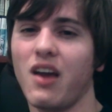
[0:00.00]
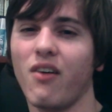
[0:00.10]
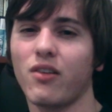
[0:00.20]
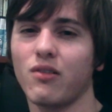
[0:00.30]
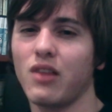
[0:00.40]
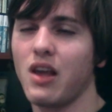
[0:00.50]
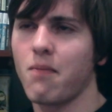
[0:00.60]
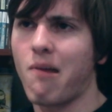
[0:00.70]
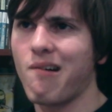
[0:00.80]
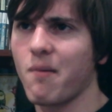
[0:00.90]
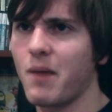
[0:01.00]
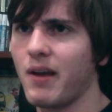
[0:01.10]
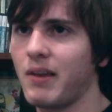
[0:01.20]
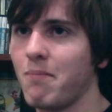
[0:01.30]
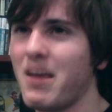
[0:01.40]
Also, the
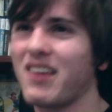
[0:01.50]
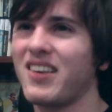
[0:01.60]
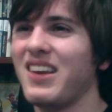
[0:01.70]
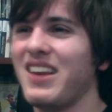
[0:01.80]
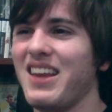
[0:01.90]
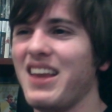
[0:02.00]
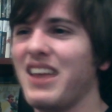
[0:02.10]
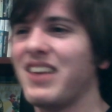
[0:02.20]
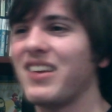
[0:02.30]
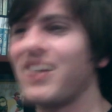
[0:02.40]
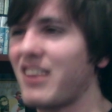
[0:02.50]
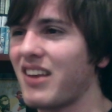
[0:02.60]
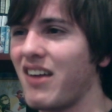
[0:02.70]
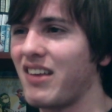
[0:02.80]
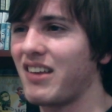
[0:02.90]
Pokemon mix, it doesn't
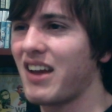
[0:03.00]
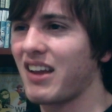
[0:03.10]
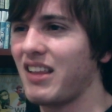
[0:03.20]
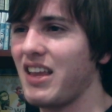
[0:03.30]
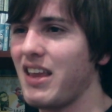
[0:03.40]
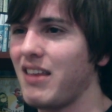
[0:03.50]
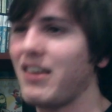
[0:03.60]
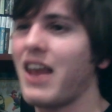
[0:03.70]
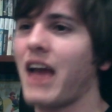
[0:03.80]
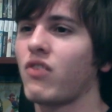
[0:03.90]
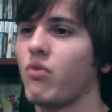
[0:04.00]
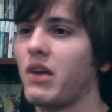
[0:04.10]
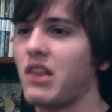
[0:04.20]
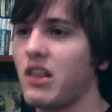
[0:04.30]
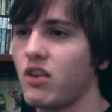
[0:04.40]
sound exactly natural.
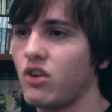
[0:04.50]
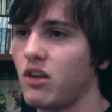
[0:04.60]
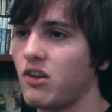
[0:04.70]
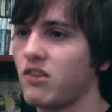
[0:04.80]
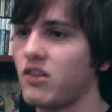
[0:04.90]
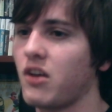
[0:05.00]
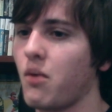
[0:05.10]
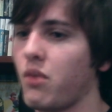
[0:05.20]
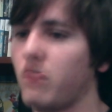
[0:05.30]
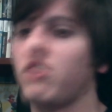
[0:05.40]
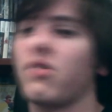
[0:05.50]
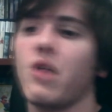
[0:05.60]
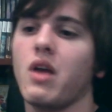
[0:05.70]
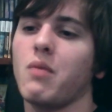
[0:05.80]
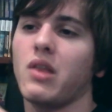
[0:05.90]
I think they should have just stuck with just
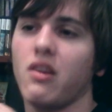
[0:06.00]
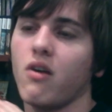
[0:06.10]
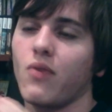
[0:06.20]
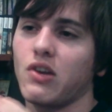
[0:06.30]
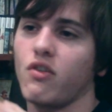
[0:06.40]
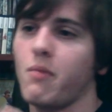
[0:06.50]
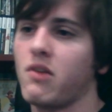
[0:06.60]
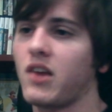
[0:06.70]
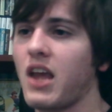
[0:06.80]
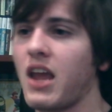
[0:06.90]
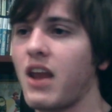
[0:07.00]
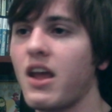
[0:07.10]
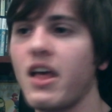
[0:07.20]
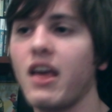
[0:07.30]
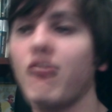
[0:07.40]
going with original music. And
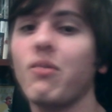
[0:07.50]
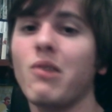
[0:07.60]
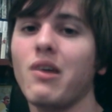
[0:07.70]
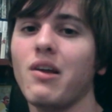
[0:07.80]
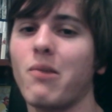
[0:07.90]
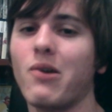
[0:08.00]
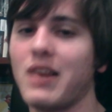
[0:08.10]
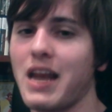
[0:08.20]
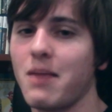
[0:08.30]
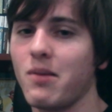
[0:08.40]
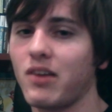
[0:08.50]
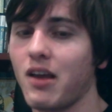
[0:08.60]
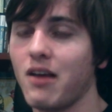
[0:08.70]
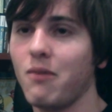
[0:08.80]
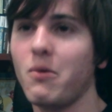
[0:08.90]
if they were going to put in any
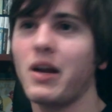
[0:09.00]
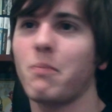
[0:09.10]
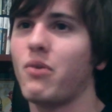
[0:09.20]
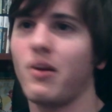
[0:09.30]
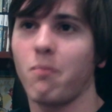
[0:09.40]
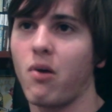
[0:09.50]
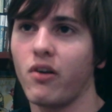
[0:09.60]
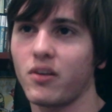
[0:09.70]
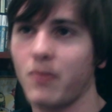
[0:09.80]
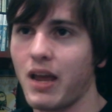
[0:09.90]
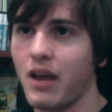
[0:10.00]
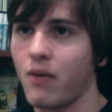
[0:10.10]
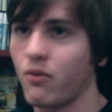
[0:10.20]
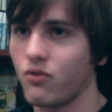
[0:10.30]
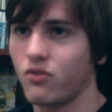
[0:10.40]
music, why not put in Pulseman
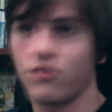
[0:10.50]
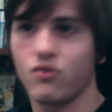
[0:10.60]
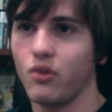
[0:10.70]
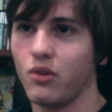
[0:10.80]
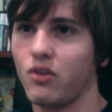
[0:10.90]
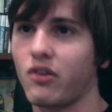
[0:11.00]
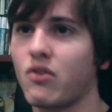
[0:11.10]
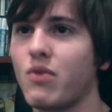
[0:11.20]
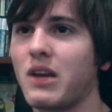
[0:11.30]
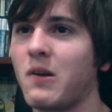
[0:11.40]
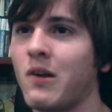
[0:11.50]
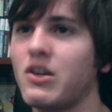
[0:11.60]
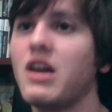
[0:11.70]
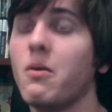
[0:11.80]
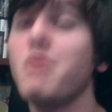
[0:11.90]
or Drill Dozer to acknowledge
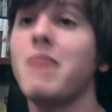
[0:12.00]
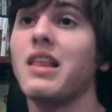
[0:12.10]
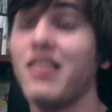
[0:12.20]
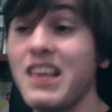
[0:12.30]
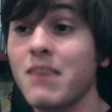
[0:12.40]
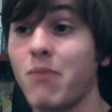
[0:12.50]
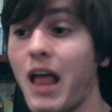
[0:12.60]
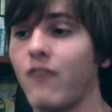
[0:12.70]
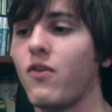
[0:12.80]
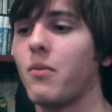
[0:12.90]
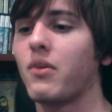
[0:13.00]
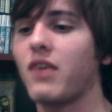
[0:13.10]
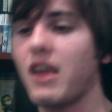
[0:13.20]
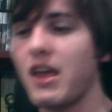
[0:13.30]
we made these platformers?